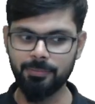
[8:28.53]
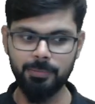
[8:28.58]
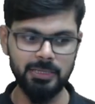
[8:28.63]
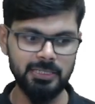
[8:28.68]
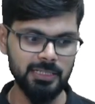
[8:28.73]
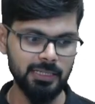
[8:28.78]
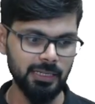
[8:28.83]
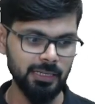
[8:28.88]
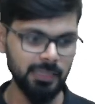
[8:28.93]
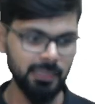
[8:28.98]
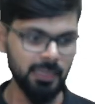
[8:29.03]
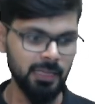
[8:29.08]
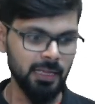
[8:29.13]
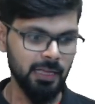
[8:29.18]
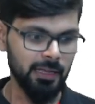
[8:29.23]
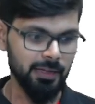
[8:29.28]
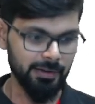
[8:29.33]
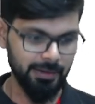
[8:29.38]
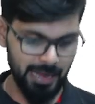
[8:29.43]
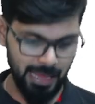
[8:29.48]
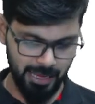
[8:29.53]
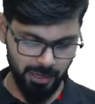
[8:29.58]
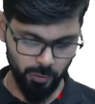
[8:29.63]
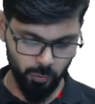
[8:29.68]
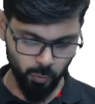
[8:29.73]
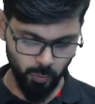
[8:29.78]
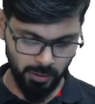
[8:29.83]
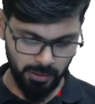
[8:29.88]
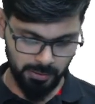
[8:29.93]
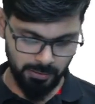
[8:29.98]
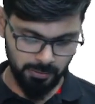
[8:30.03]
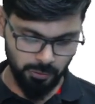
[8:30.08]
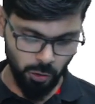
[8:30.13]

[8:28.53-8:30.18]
Basically, rank one,